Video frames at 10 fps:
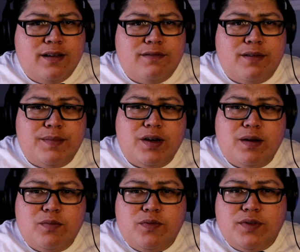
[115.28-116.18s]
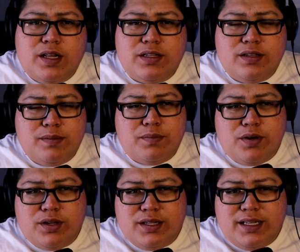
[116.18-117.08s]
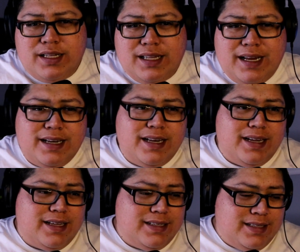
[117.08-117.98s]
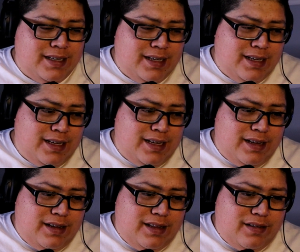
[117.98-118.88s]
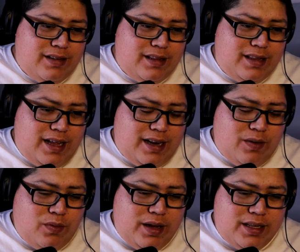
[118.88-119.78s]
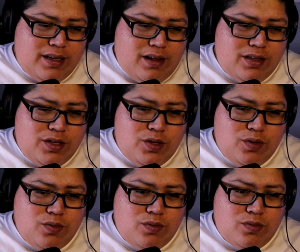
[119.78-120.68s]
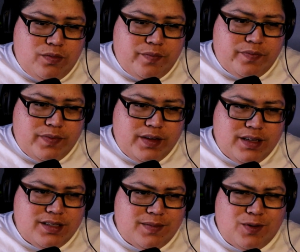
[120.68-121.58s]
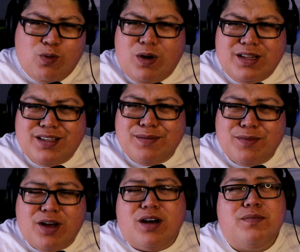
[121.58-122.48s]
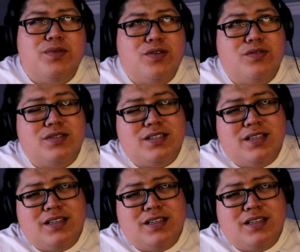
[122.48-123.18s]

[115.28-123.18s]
From there I moved on to the Berkeley Lightnings. Then I went on to some Quantum combos.